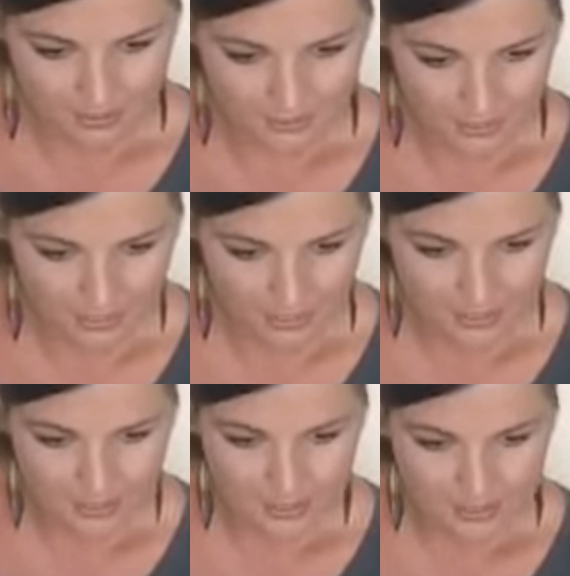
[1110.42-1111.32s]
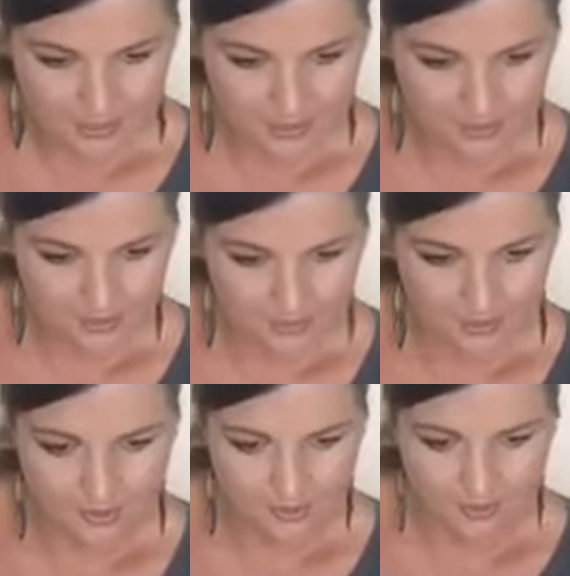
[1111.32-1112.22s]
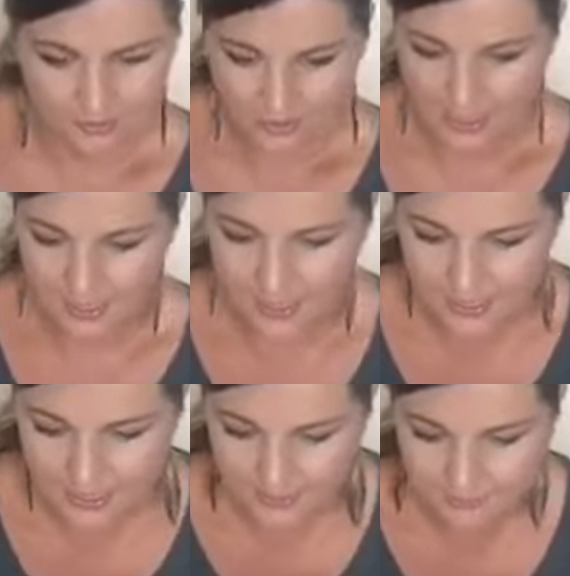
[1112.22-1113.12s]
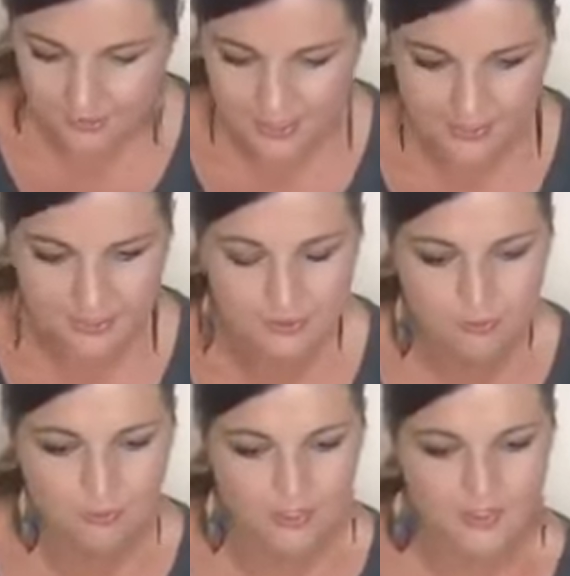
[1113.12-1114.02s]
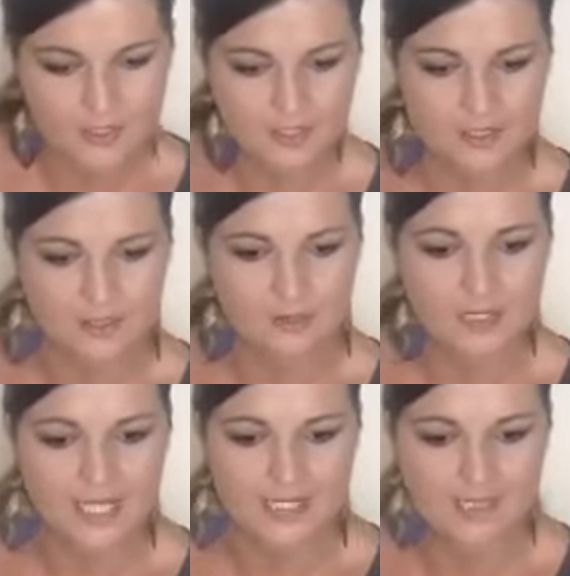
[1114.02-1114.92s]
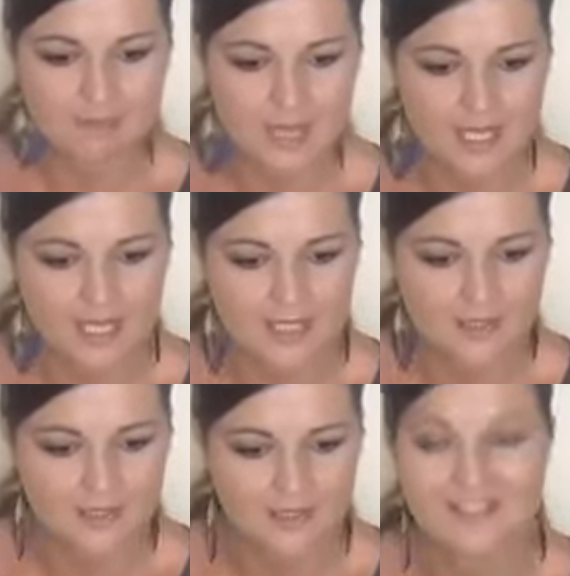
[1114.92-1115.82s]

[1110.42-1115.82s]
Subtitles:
Okay. Okay, I can't find the new ones, so let's make it